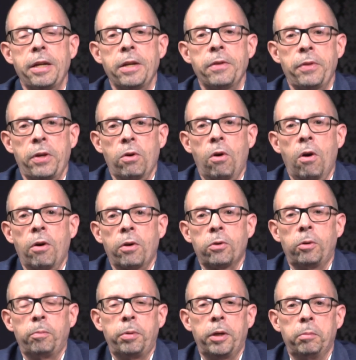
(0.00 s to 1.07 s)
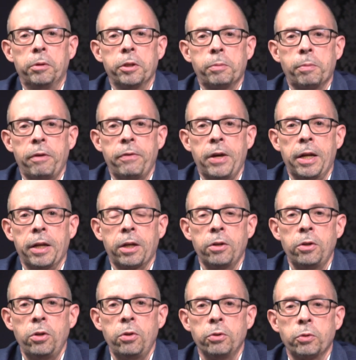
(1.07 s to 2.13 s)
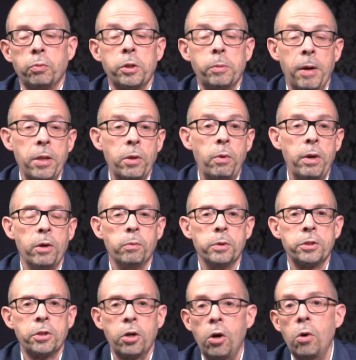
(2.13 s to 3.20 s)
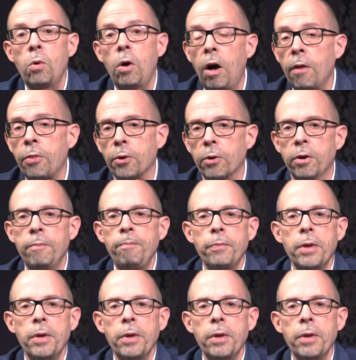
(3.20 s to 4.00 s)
in the article published by Vatican News, which, by the way, was co-authored